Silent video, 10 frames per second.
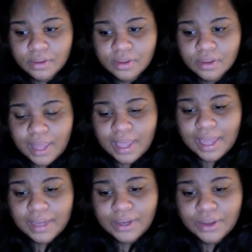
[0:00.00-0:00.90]
Like, I
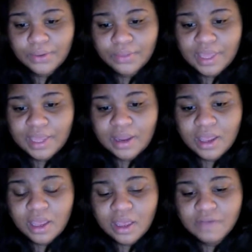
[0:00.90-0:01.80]
know that
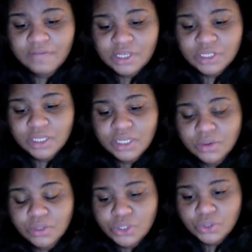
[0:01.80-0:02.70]
eventually he will
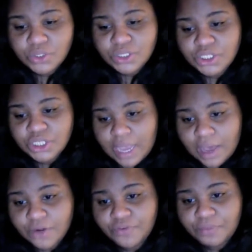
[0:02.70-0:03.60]
choose this
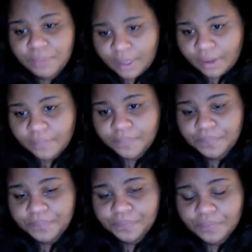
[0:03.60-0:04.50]
child over me.
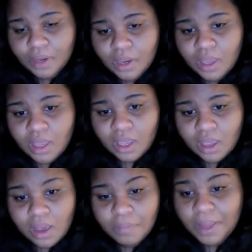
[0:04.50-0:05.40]

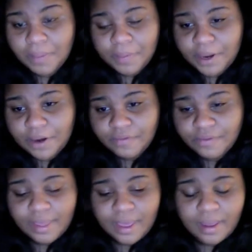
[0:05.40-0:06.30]
I'm not prepared for
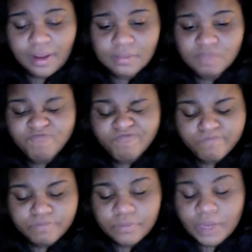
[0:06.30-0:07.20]
that.
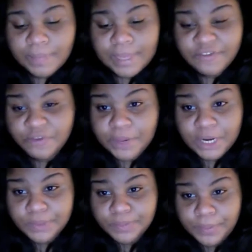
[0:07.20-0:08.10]
I'm not even
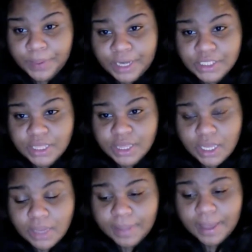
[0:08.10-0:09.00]
prepared to
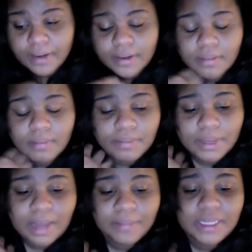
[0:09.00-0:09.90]
think about it.
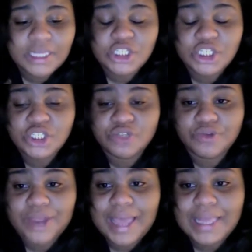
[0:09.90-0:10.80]
But, I mean, that's just the
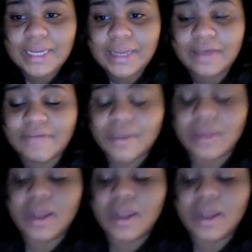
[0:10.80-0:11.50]
reality of it.